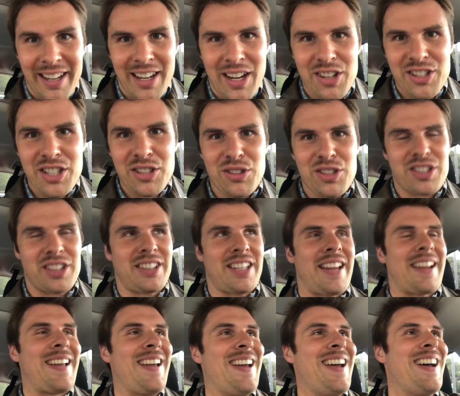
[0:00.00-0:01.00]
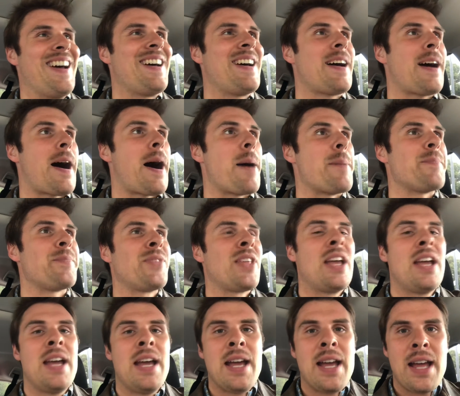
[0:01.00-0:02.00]
thing. Here's the interesting thing.
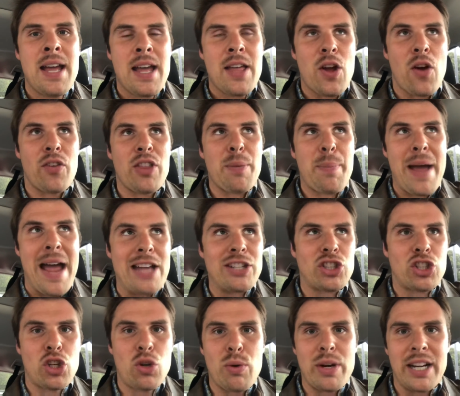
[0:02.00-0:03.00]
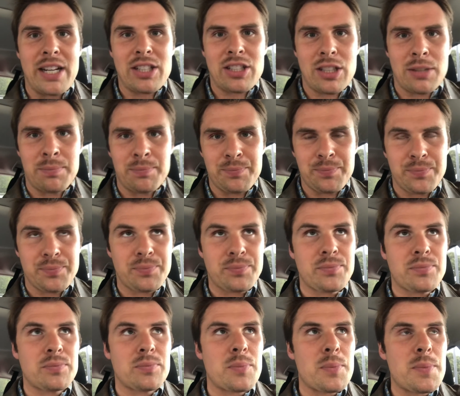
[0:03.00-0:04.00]
Over the past 2 weeks,
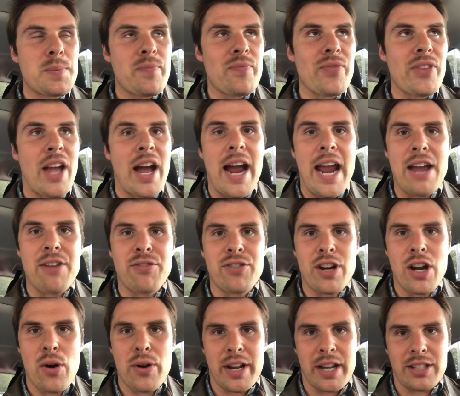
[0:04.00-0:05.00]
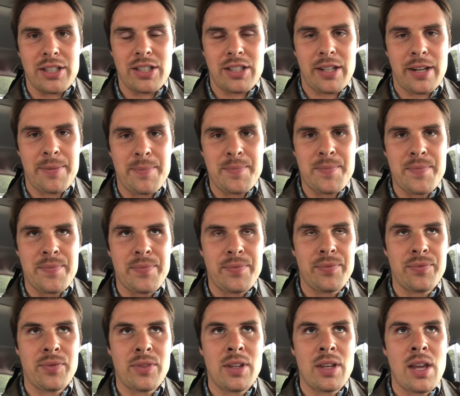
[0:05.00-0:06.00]
I have noticed
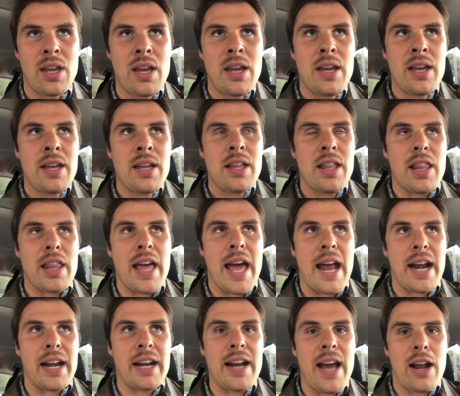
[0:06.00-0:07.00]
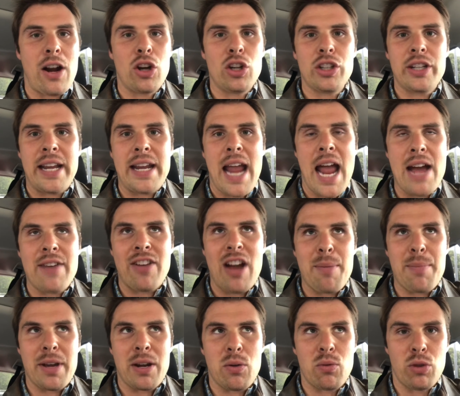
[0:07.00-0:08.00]
that not only have
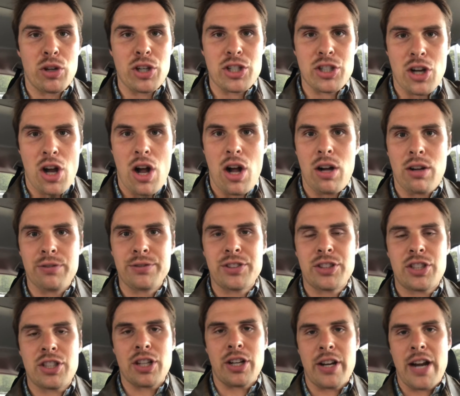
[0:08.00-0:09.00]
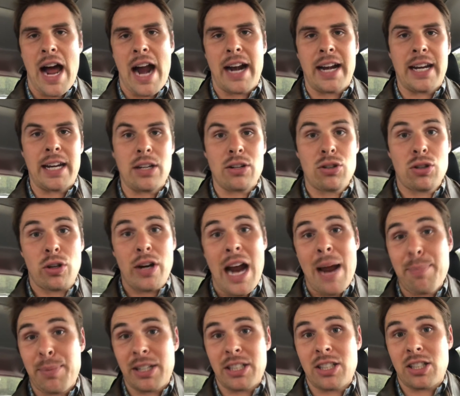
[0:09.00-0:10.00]
I been resolved to not eat
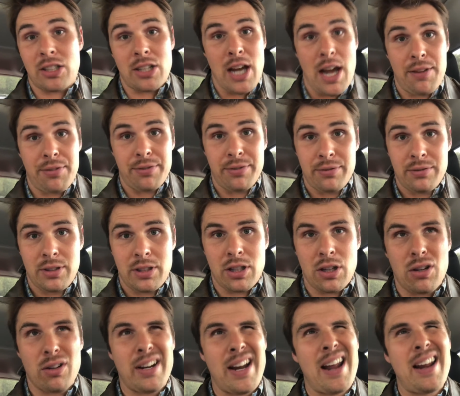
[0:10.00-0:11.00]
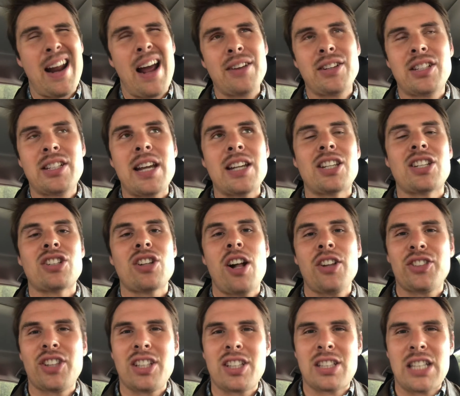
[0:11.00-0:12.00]
crappy stuff, you know, and I'd say
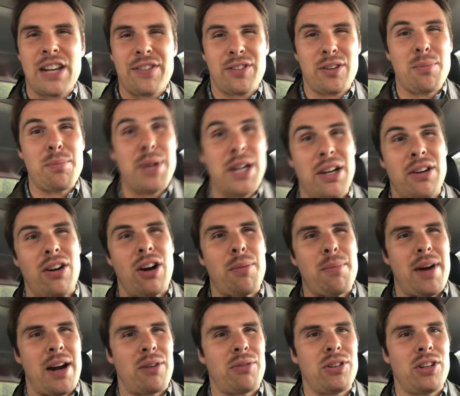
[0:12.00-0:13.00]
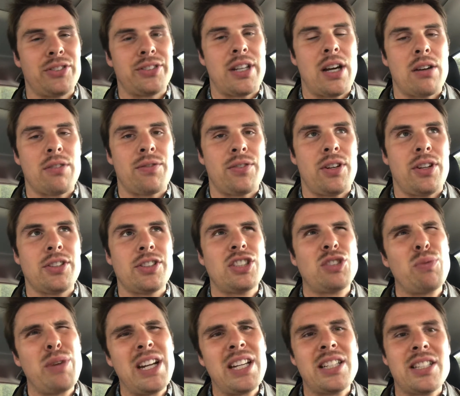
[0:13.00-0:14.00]
salty stuff and beer are my real downfalls.
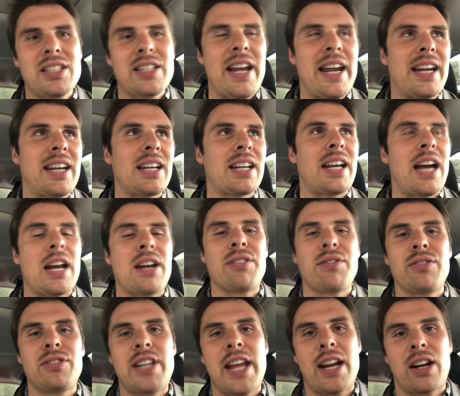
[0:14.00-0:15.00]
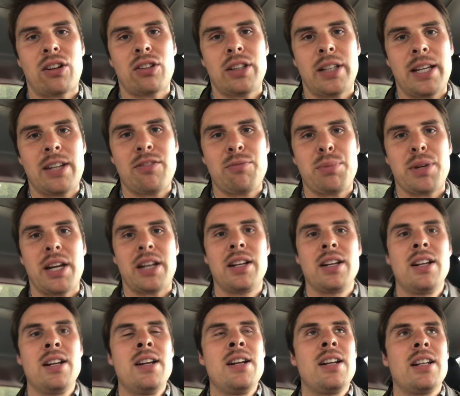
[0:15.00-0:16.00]
Sweets, I can kind of take or leave, but
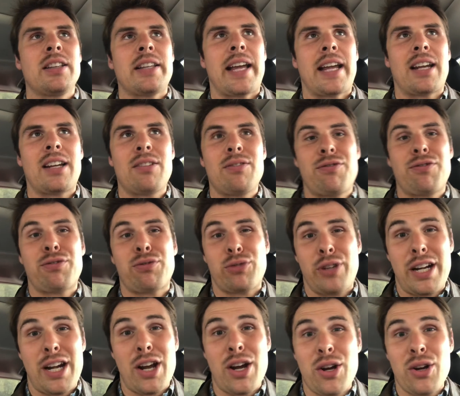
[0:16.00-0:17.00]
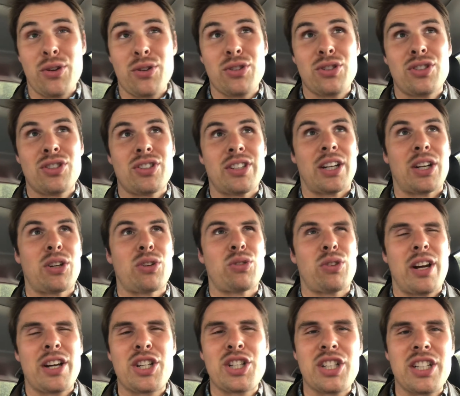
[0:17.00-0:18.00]
like Fritos, like
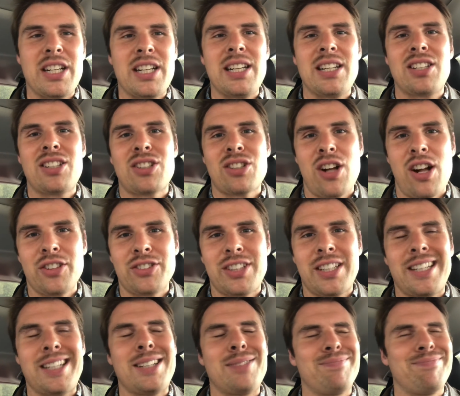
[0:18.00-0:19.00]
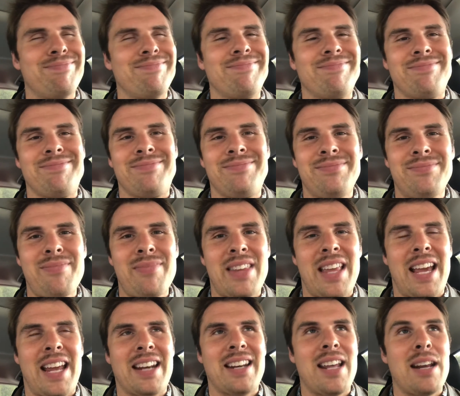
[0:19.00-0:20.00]
crunchy, salty,
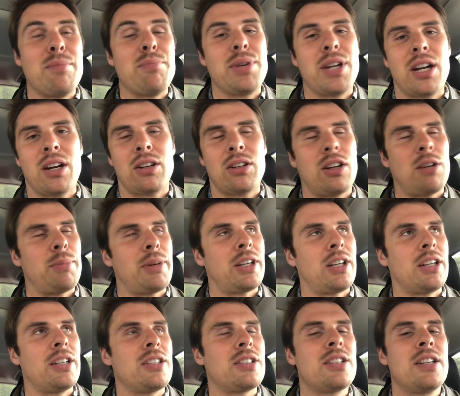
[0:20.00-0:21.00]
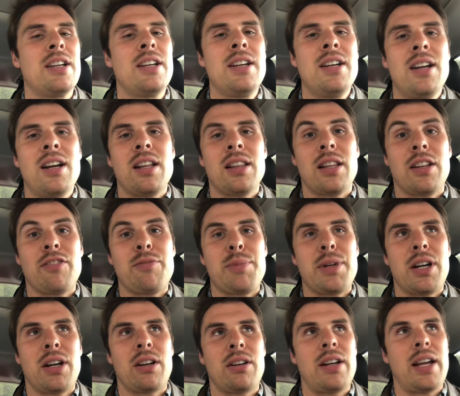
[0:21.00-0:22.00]
and beer. Oh my goodness,
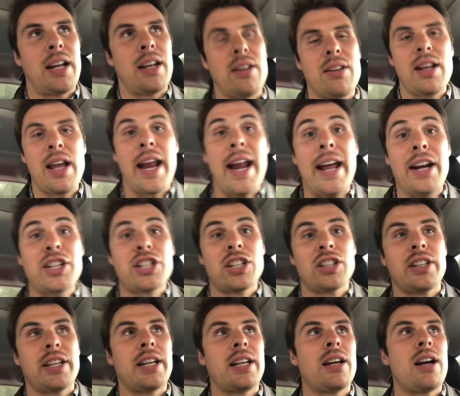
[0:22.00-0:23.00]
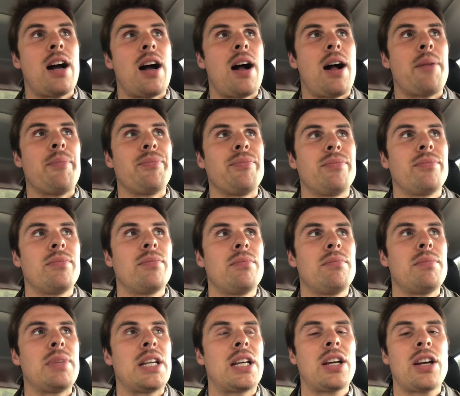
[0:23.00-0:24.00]
love beer. And actually,
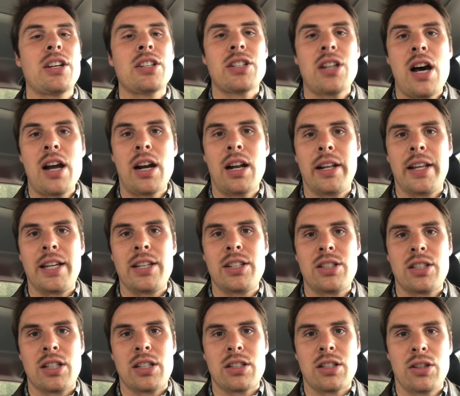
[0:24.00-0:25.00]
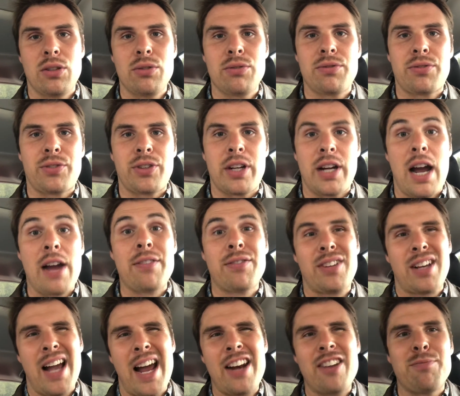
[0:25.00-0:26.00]
because Annalise is gluten-free,
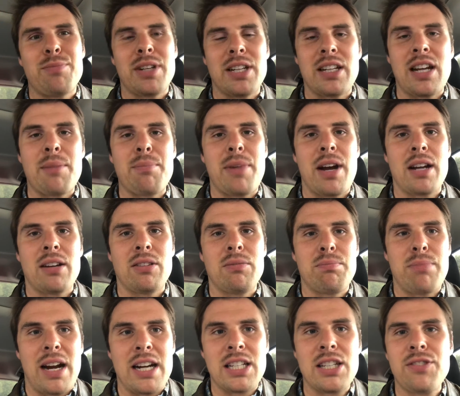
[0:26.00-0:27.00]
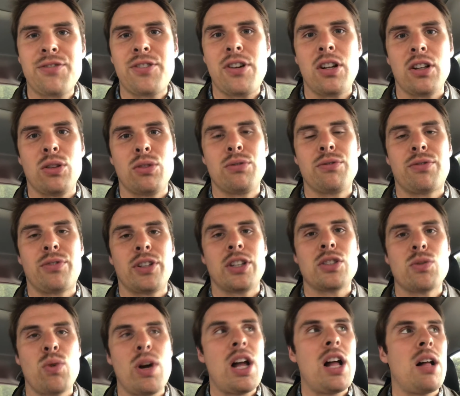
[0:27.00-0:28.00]
I've kind of been by default
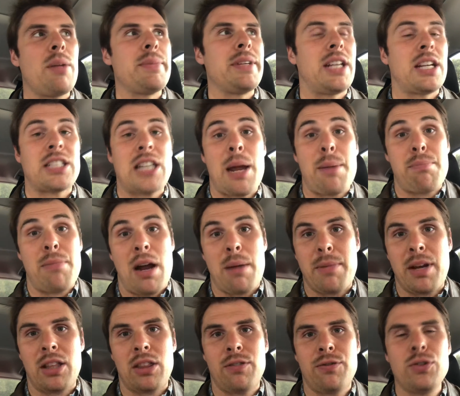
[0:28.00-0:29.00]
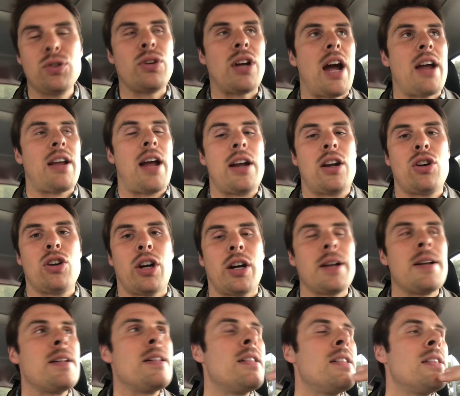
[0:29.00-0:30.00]
gluten-free as well because I make the food. I cook